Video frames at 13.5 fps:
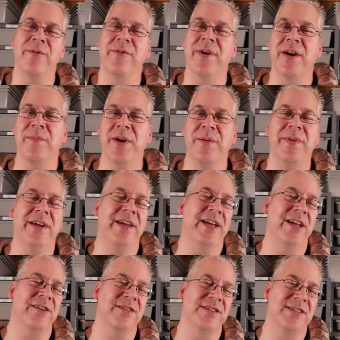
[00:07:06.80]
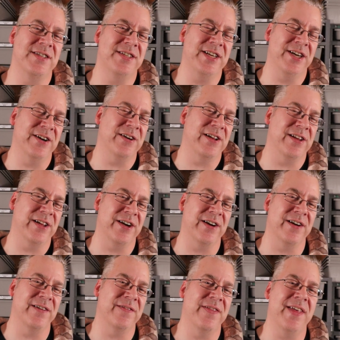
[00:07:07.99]
would recommend beginners steer clear
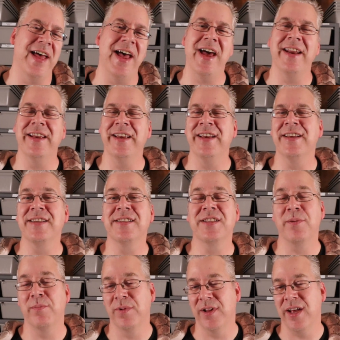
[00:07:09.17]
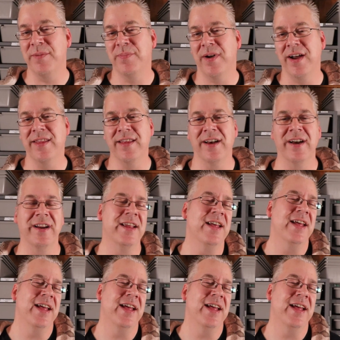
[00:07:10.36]
of, that is the blood python.